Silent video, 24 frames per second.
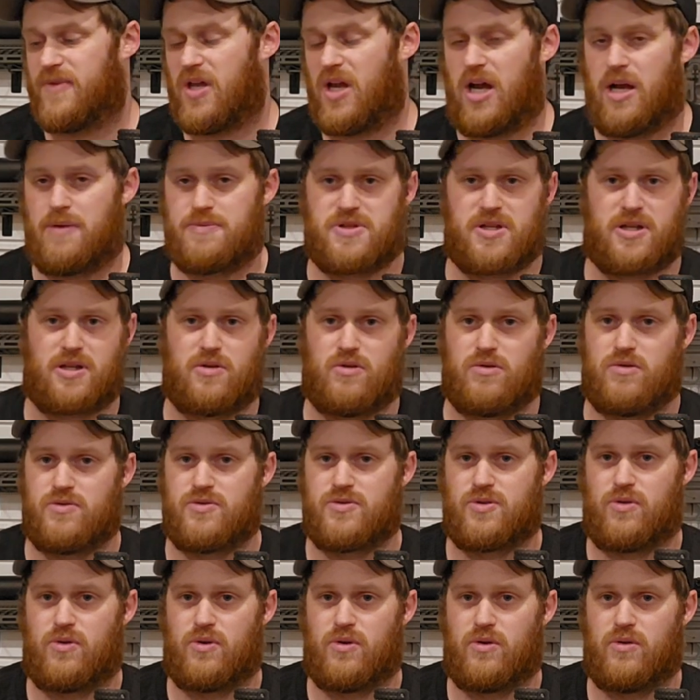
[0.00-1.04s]

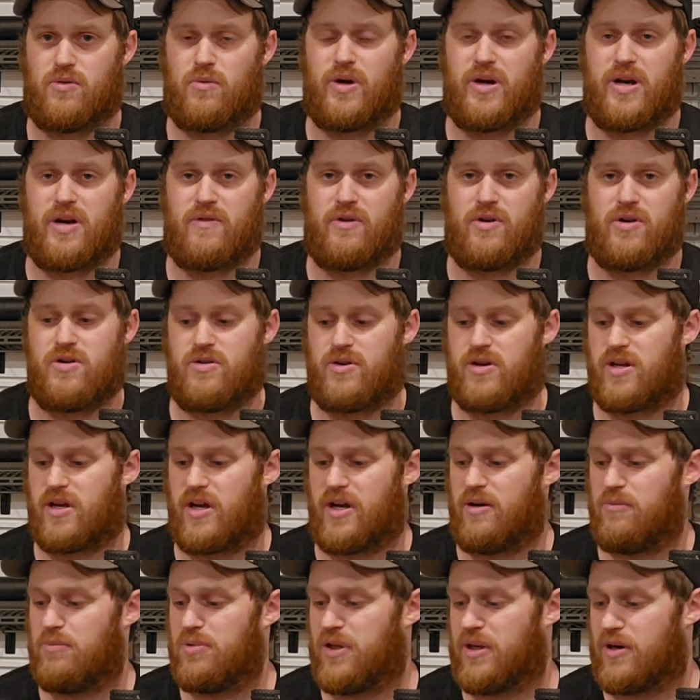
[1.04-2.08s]
obstacles or whatever, you can
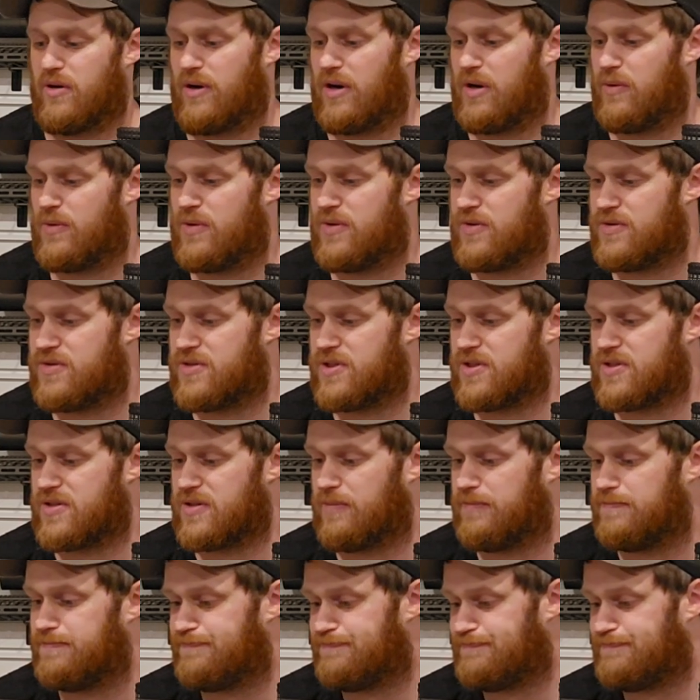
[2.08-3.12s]
kind of play around with your system.